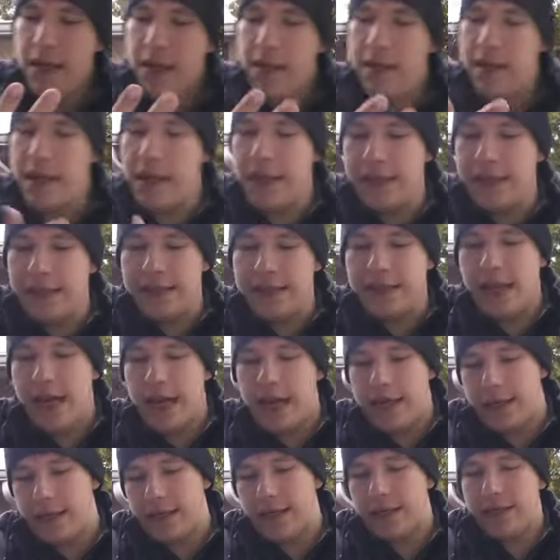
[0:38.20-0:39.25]
The
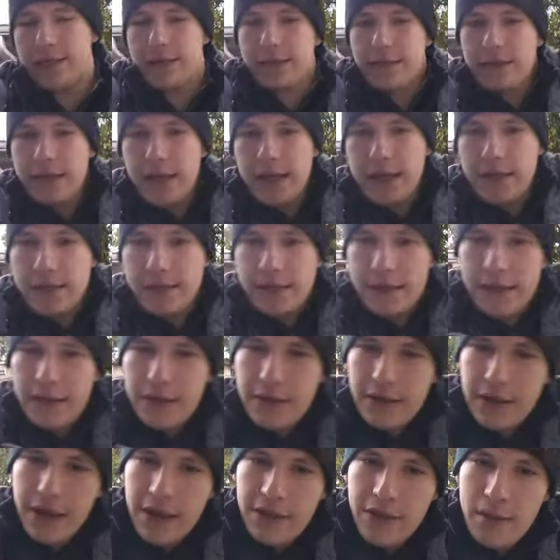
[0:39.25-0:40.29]
inside, as you can kind of see,
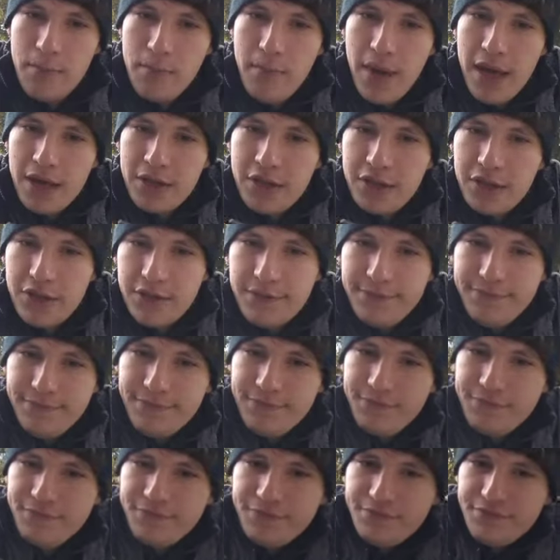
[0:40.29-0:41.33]
they got the mesh.
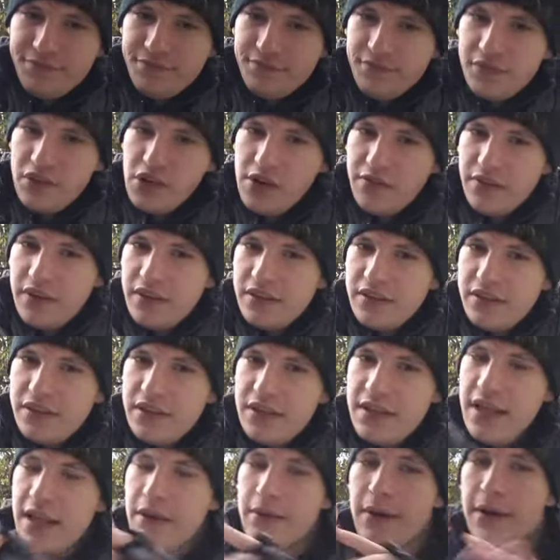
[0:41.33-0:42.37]
I don't know if you can
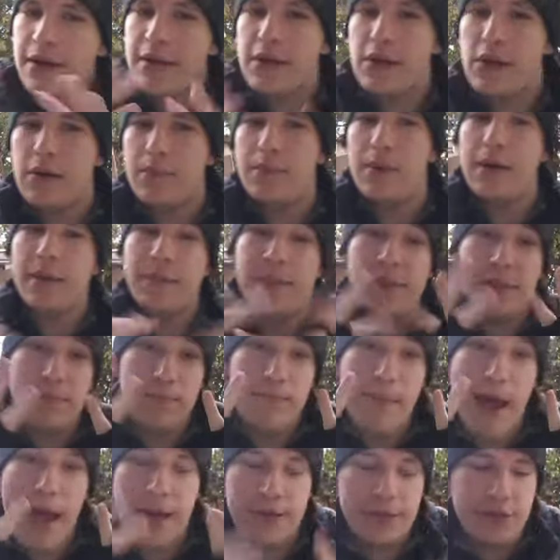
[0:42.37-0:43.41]
see that right there, but it's
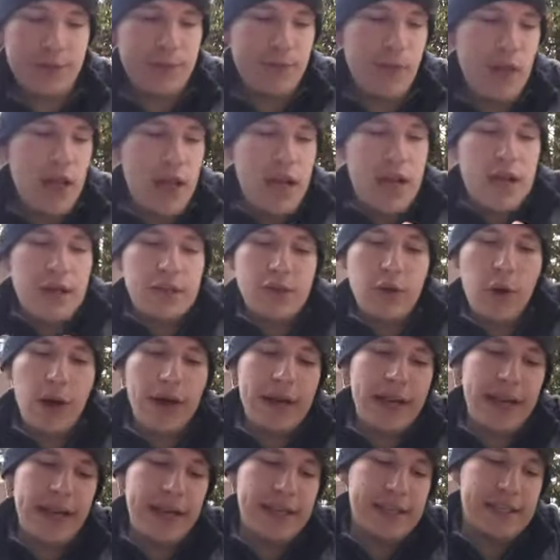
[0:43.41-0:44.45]
mesh. So on
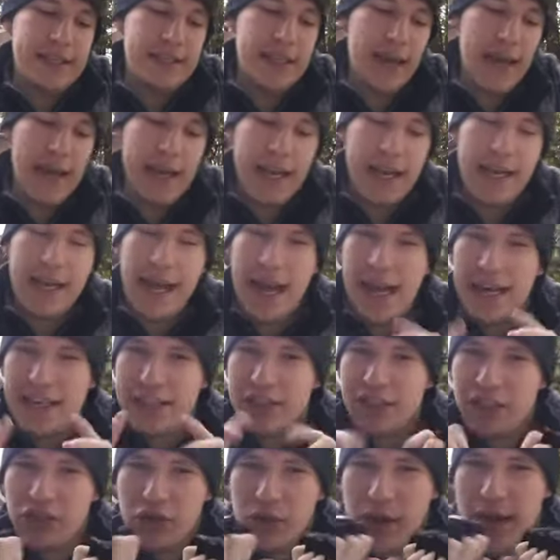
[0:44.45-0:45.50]
the inside, it kind of
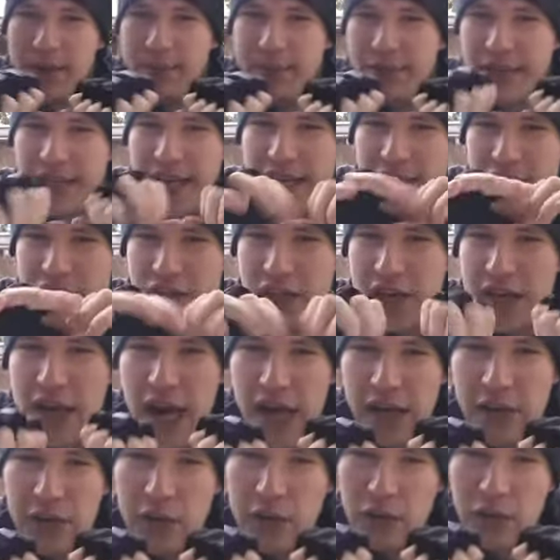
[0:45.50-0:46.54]
scrapes against the
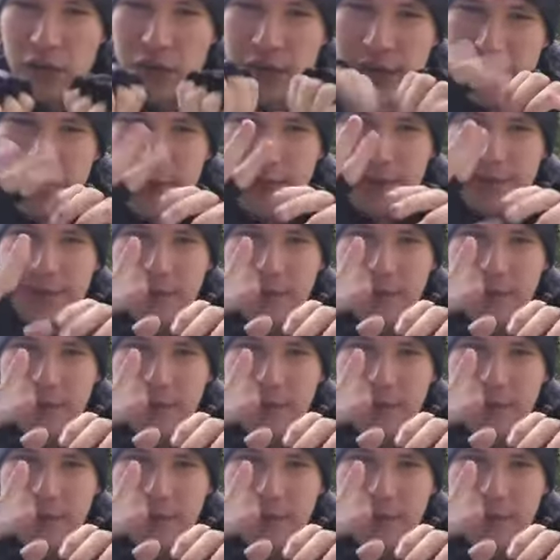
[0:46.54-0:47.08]
knuckles.